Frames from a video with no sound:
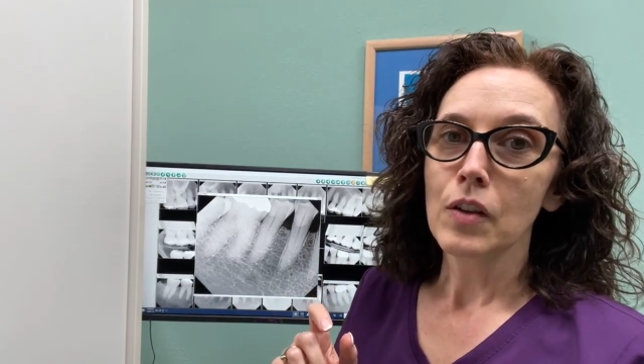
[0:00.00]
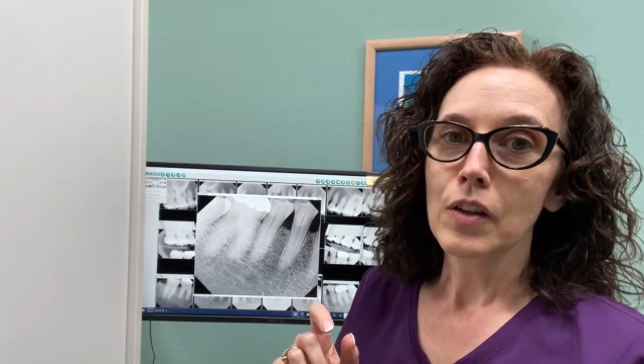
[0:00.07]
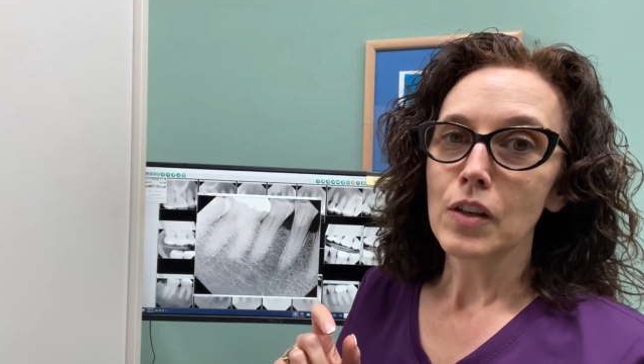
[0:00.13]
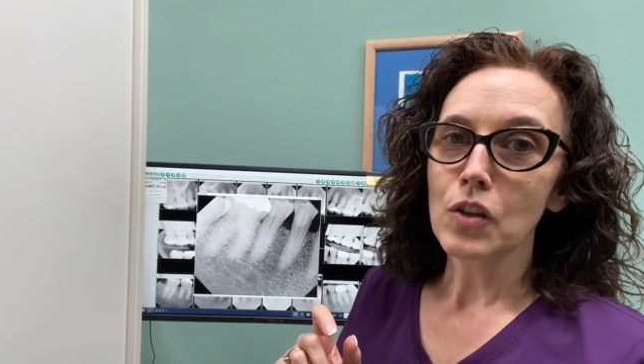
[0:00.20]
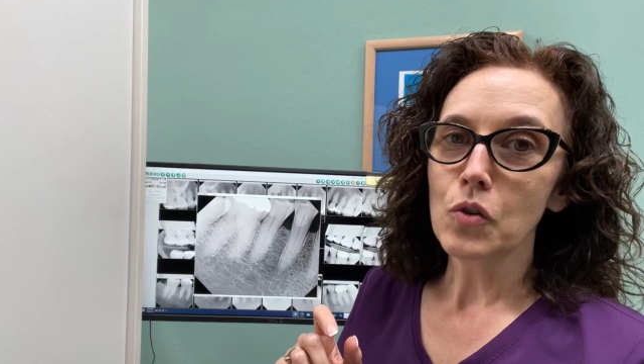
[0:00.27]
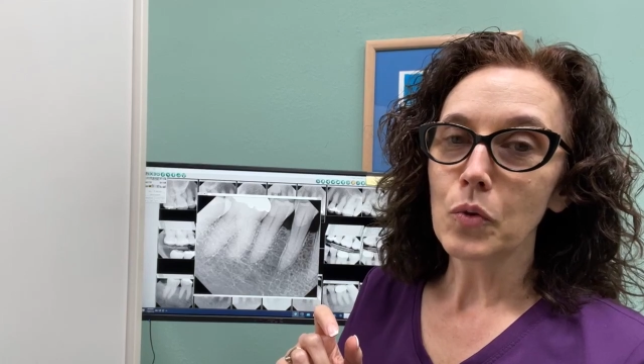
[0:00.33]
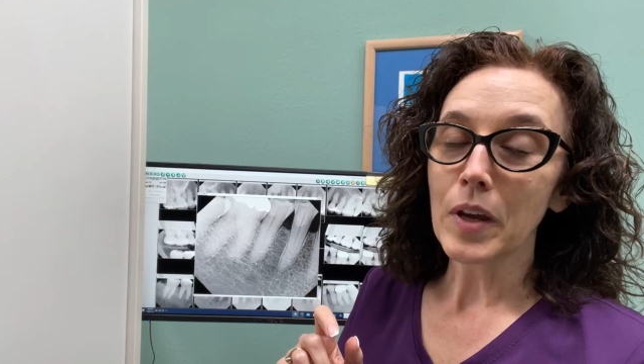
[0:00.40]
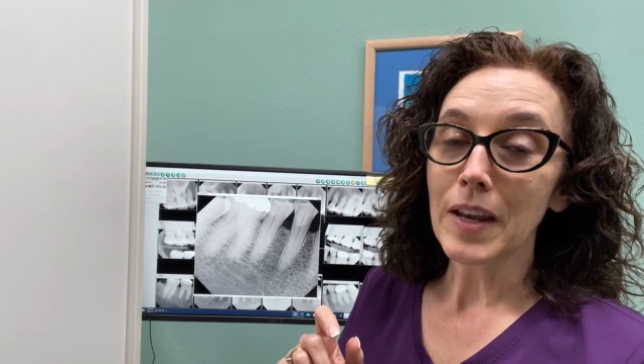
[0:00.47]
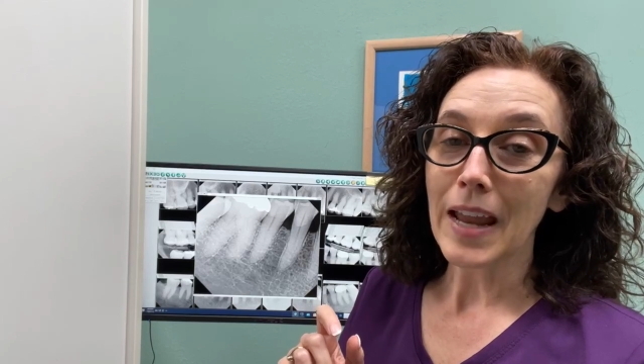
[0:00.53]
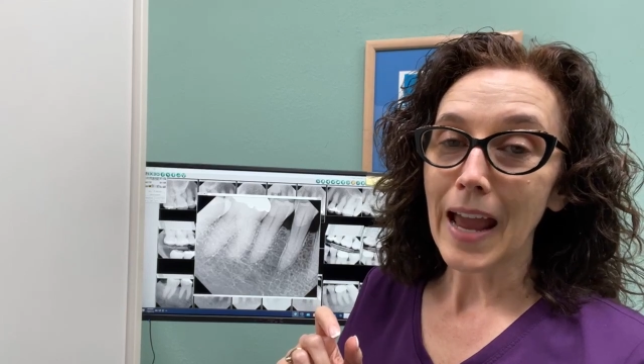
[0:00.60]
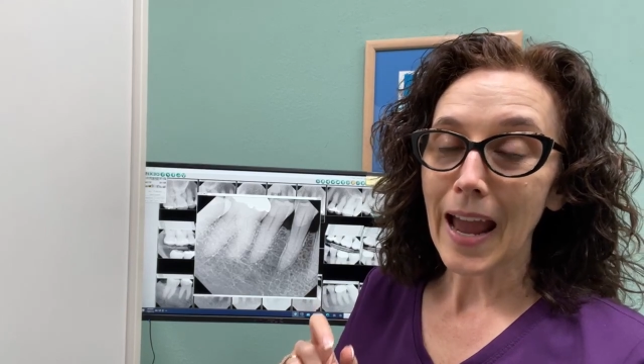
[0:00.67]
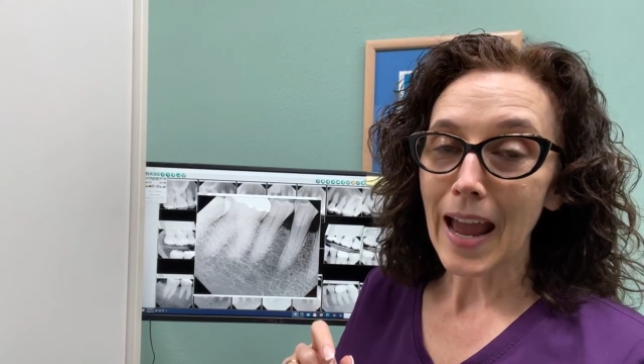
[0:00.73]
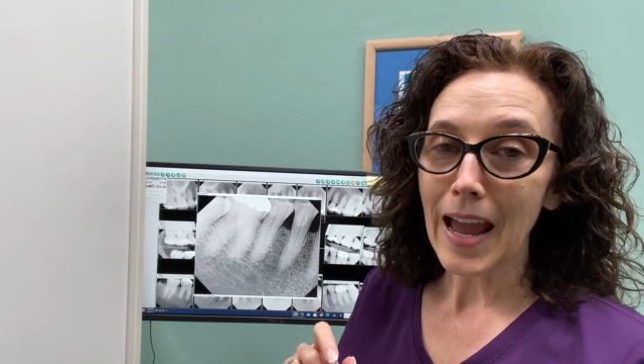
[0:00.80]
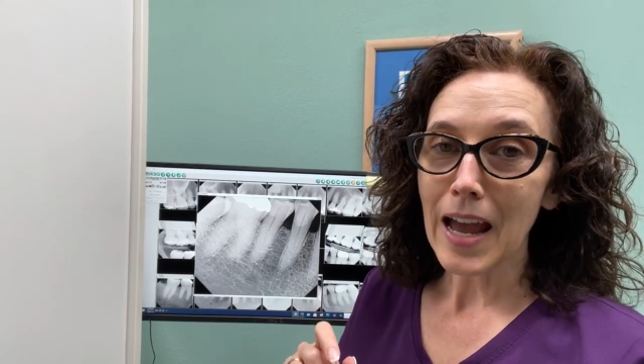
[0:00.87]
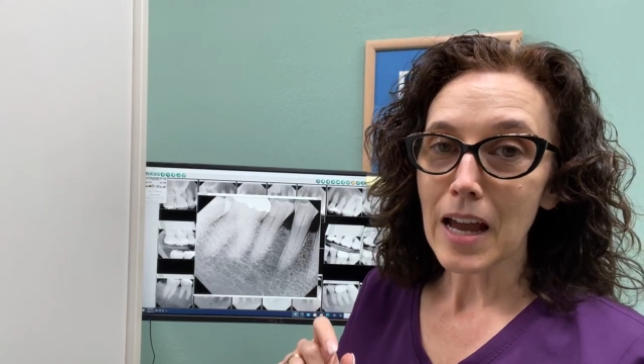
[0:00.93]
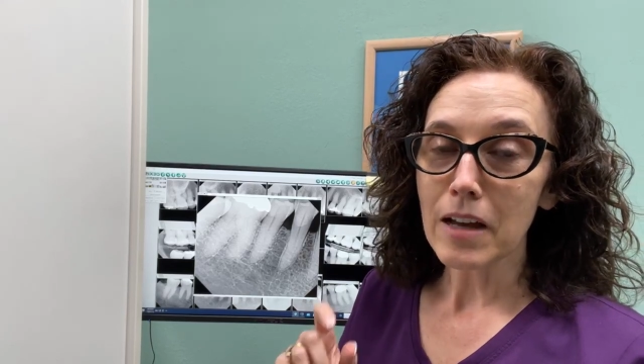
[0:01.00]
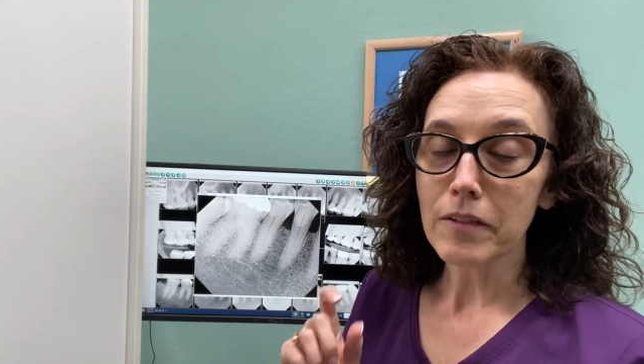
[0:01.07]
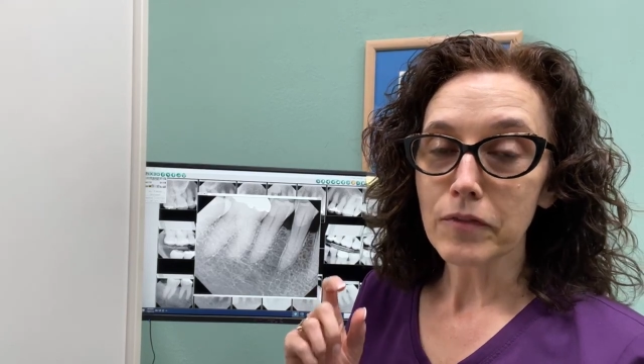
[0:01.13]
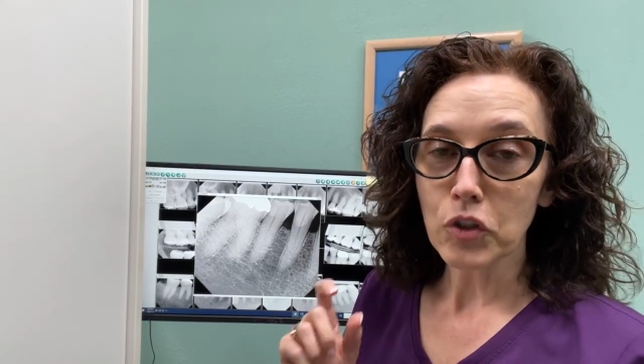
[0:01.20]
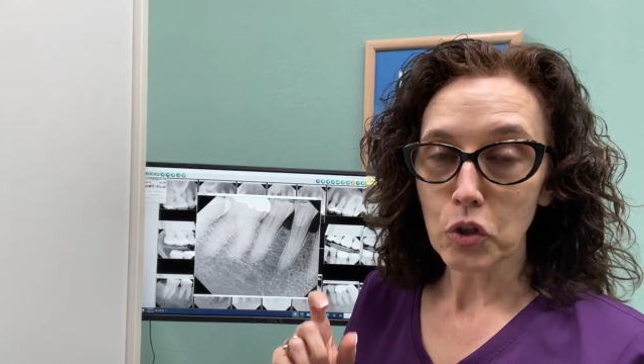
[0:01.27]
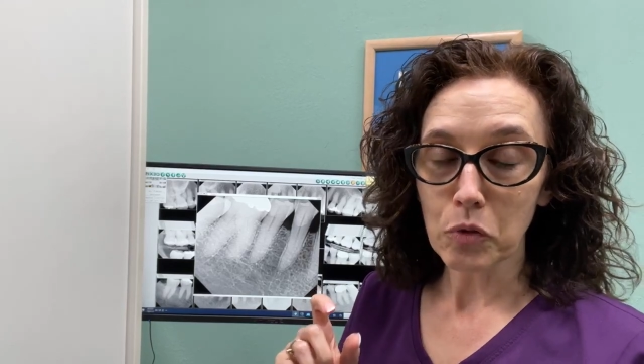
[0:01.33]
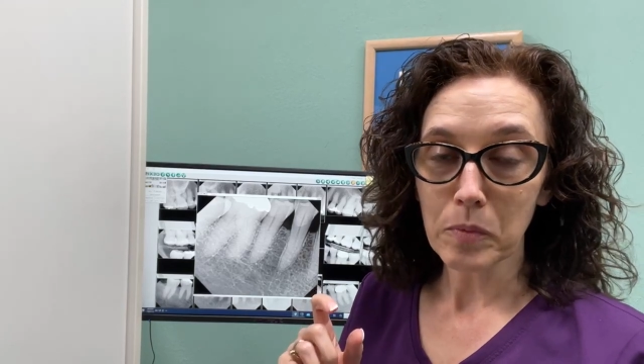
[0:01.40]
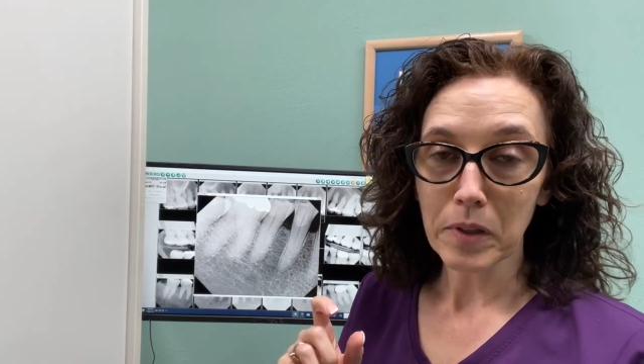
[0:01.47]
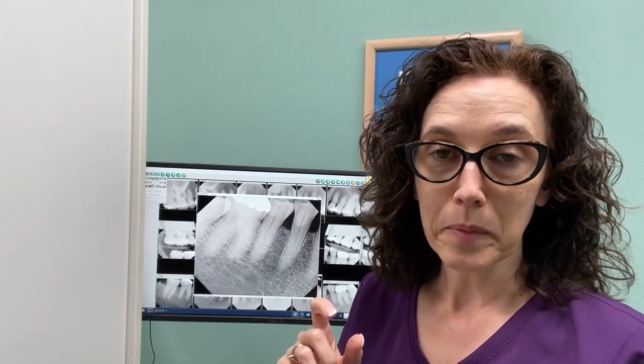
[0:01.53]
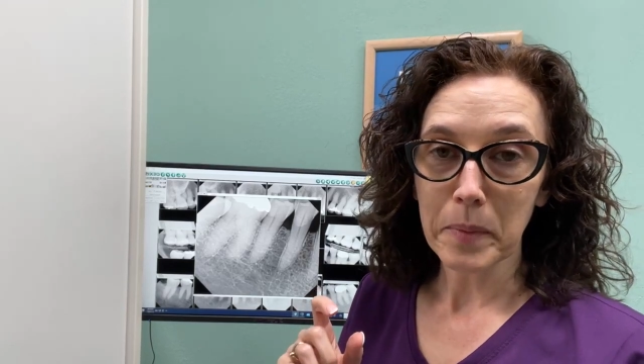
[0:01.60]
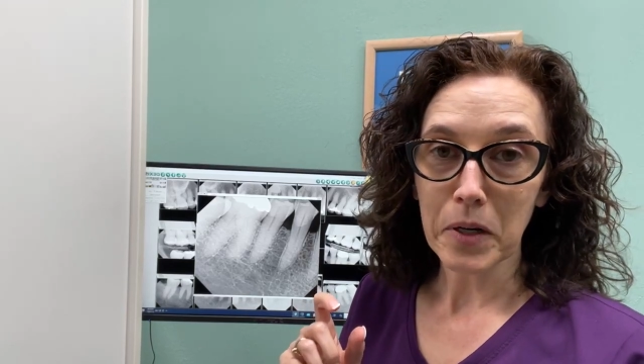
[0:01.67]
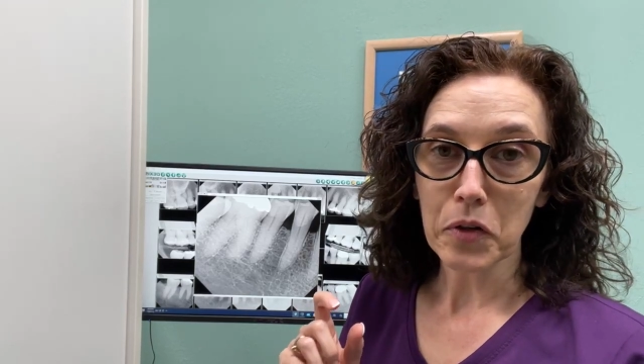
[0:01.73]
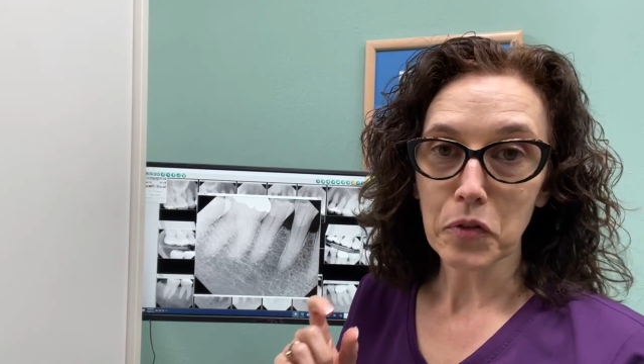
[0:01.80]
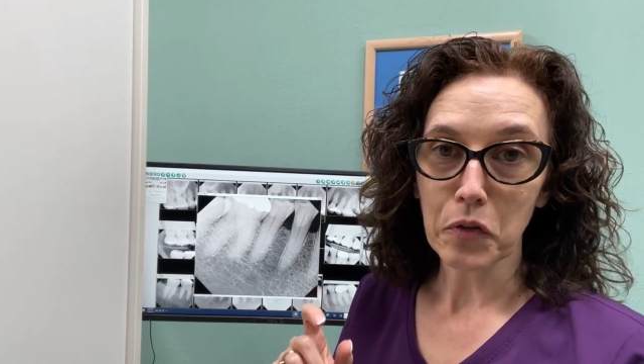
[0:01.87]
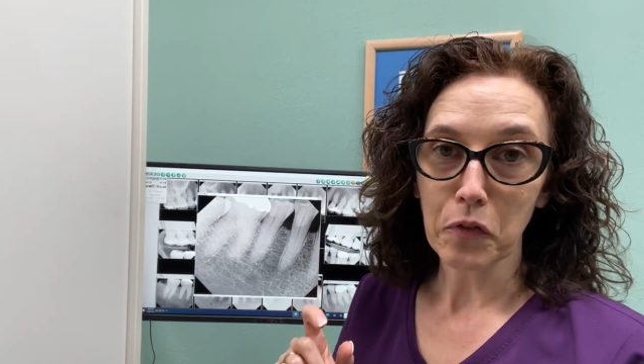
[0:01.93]
You can have two
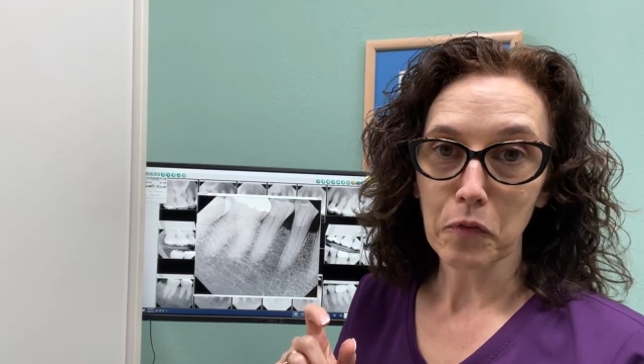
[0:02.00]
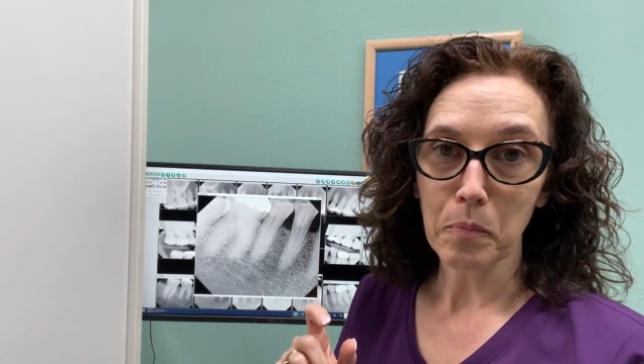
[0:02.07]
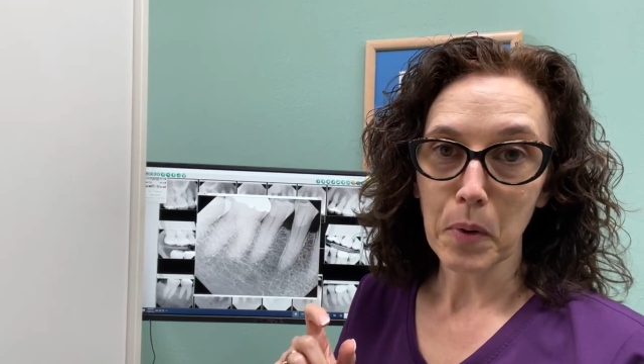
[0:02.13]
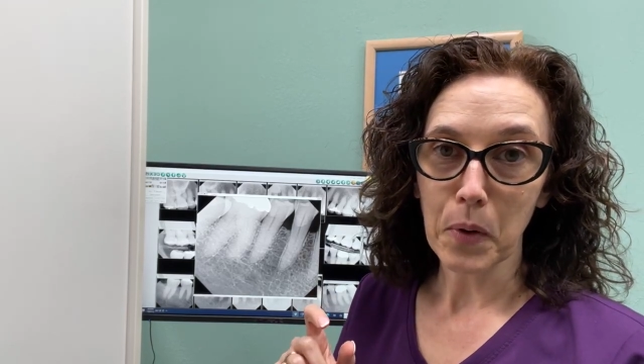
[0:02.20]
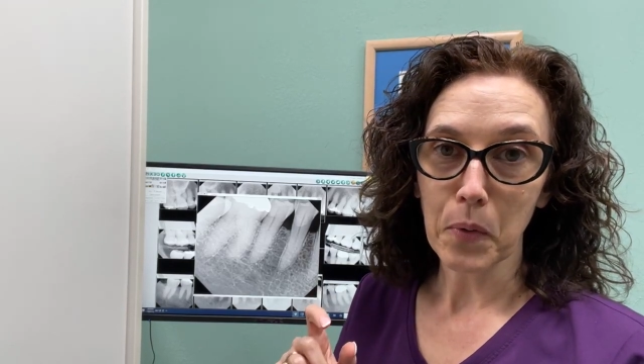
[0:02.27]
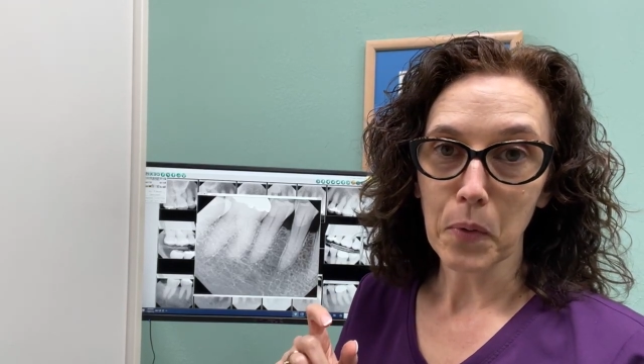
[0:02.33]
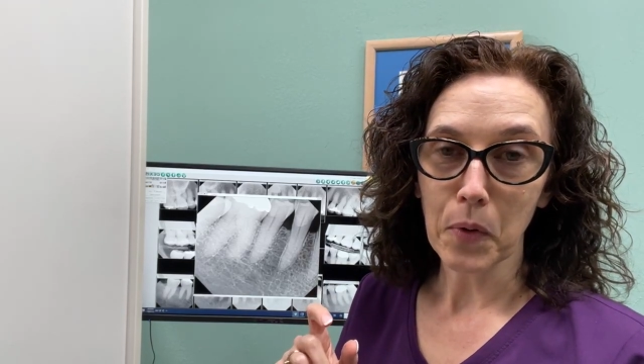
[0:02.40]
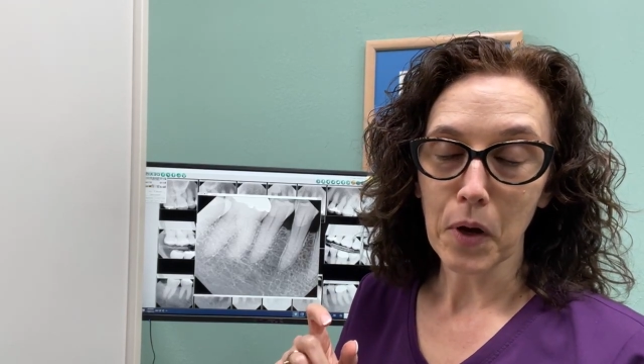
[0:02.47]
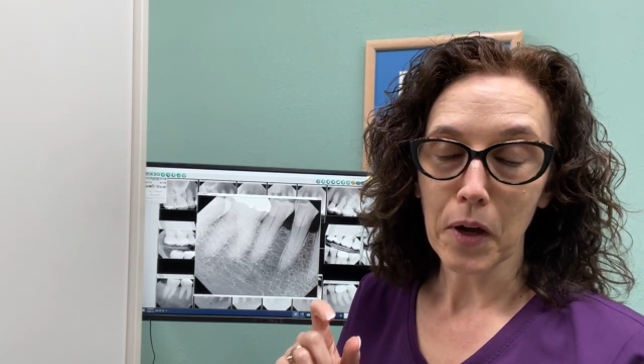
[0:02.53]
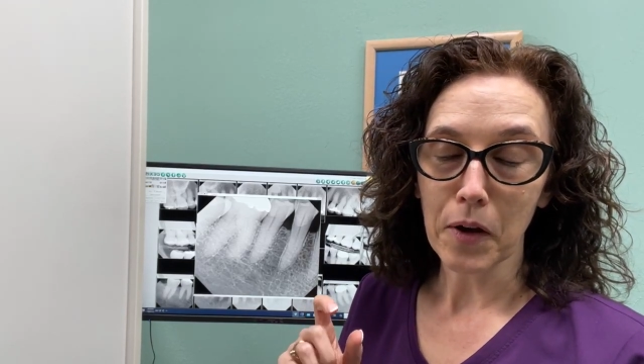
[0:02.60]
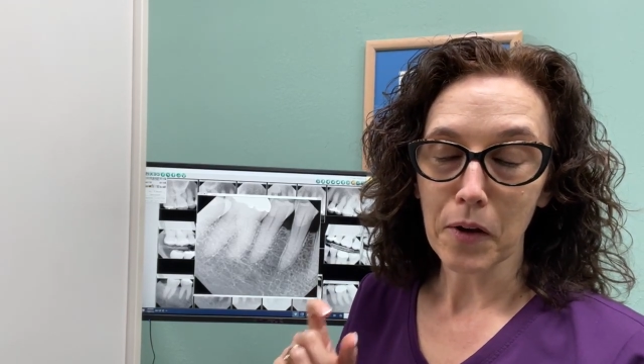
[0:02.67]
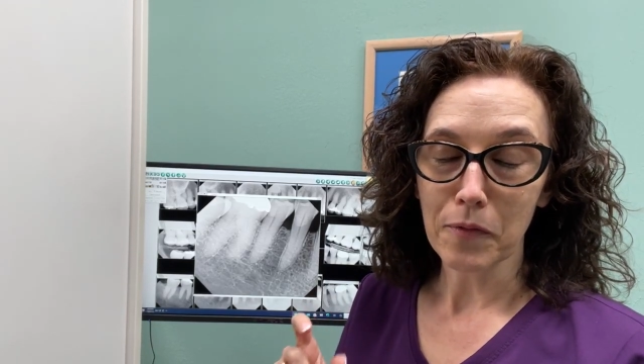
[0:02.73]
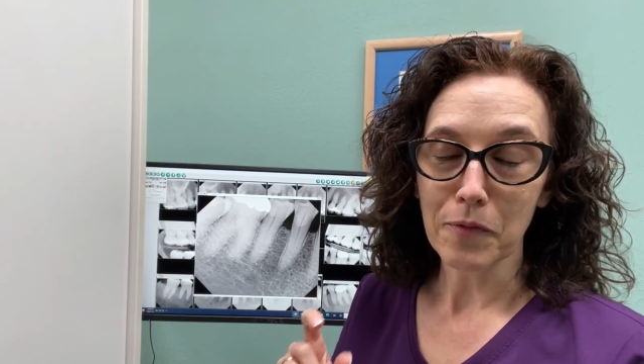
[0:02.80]
millimeters of bone uh, of,